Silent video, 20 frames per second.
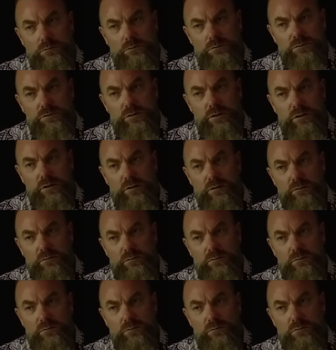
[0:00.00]
so that
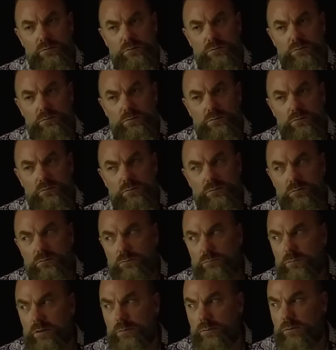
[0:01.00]

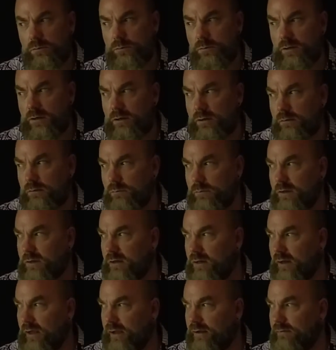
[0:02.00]
maybe we can
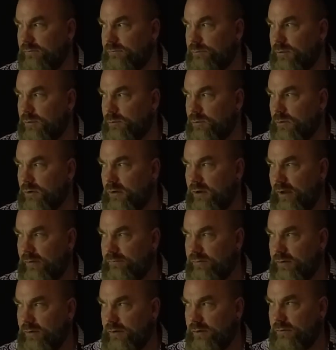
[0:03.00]
have, people can have
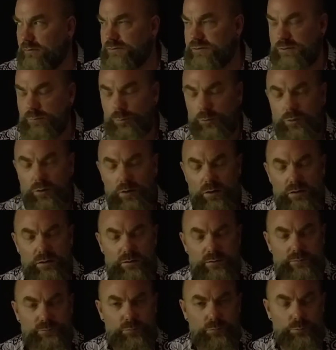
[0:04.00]
their energy put in a
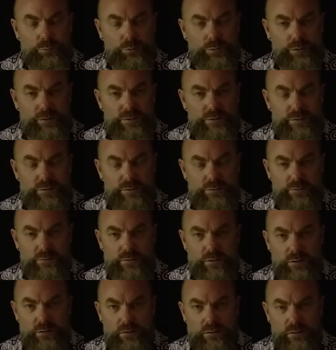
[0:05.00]
different place other
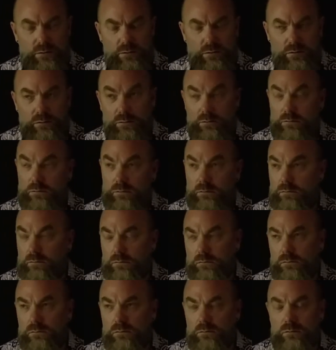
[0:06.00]
than
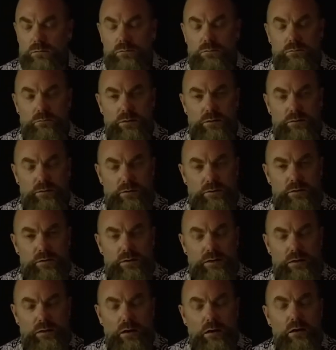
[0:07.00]
doing the
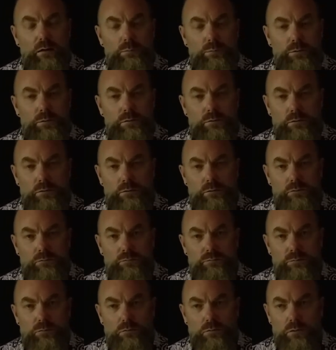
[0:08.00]
cleanup
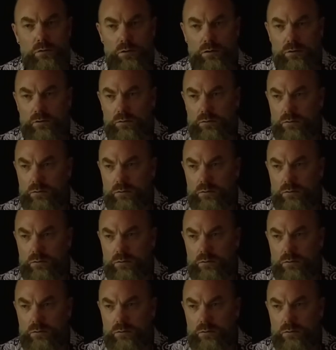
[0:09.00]
for